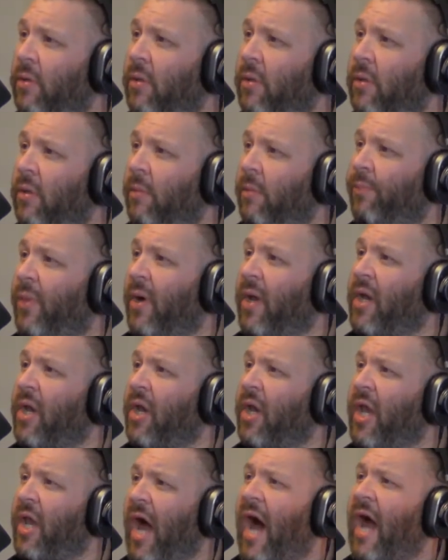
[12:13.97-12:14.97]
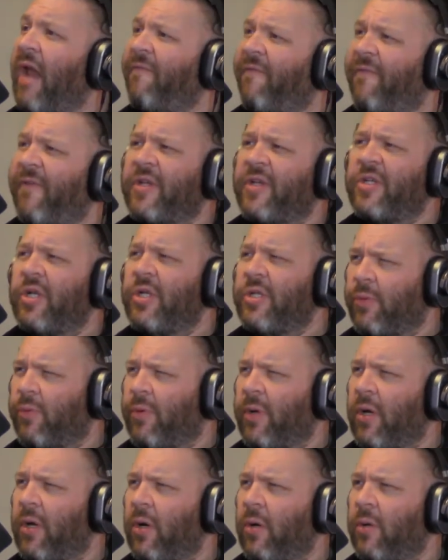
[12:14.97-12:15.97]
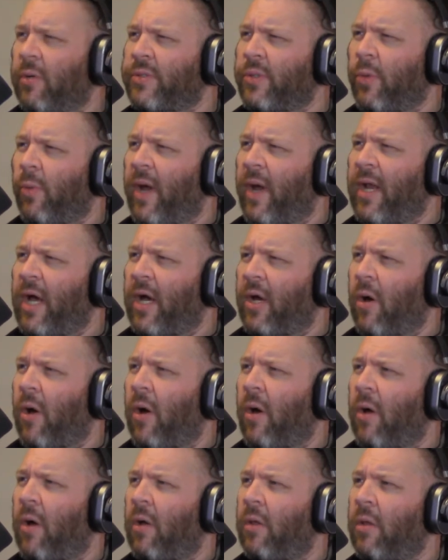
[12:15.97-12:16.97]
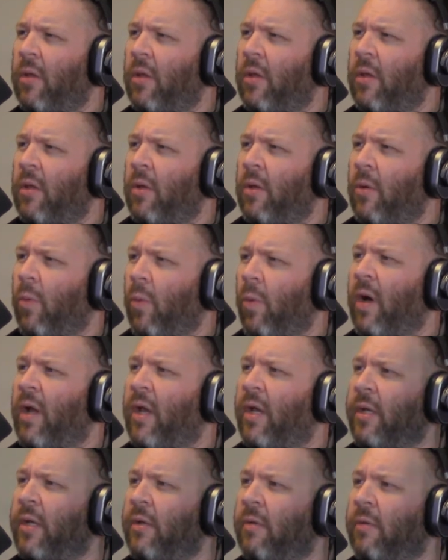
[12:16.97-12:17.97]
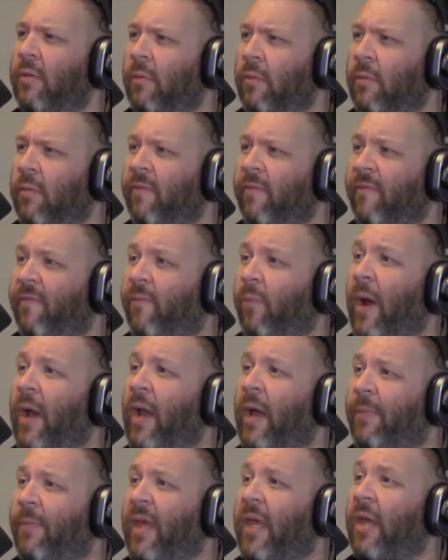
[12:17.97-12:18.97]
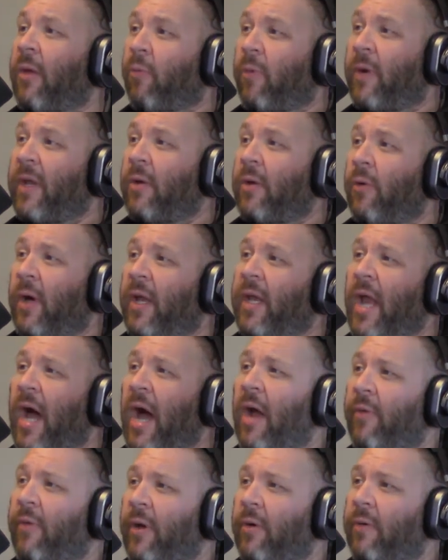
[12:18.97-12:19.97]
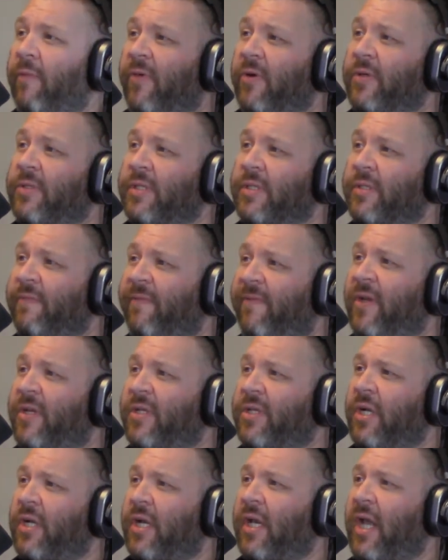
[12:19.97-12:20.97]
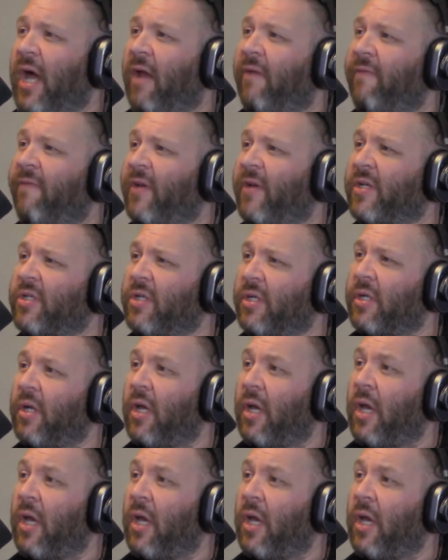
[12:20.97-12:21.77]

I do. Nonfiction is real. So why not call one? Why not be real and not real versus real fiction and, and nonfiction?